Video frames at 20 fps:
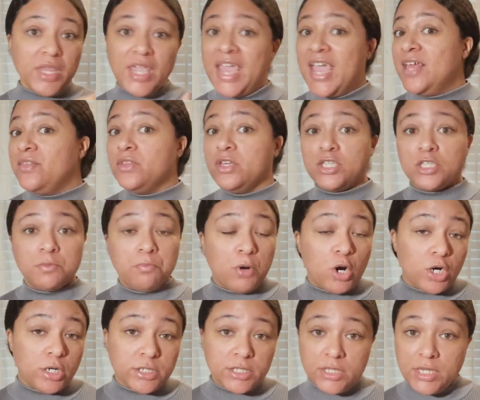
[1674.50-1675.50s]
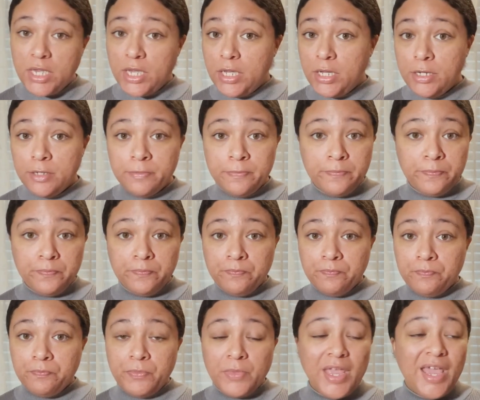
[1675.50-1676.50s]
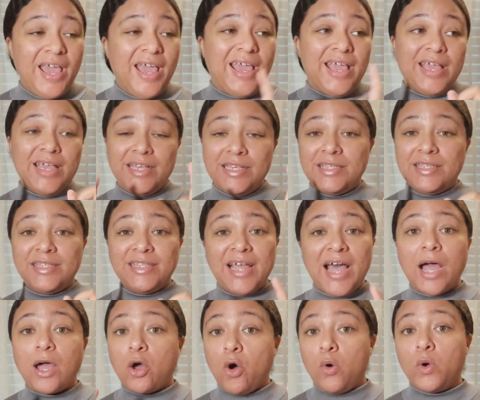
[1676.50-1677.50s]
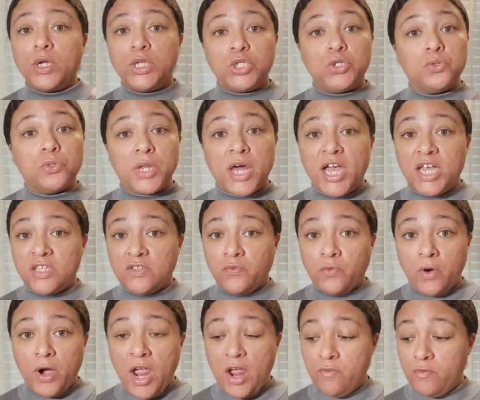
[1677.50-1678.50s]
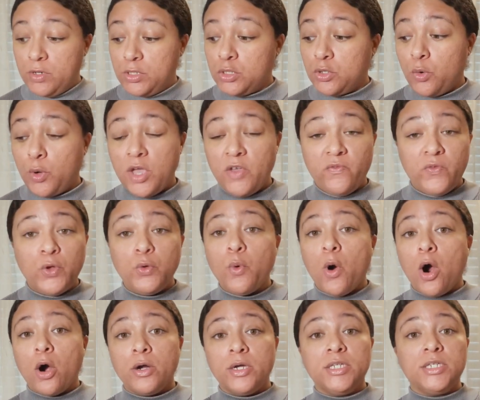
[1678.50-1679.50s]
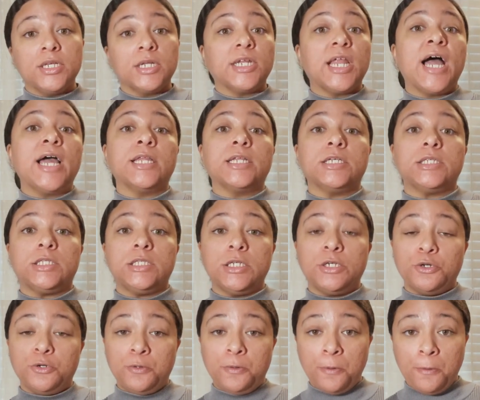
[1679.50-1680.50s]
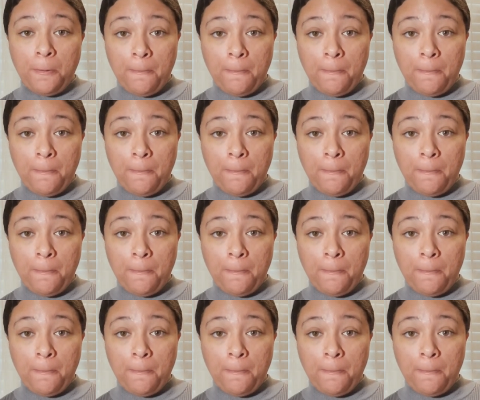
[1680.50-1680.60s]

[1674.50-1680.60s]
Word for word: and this mercy is not going to last forever. So if you are a Delilah still,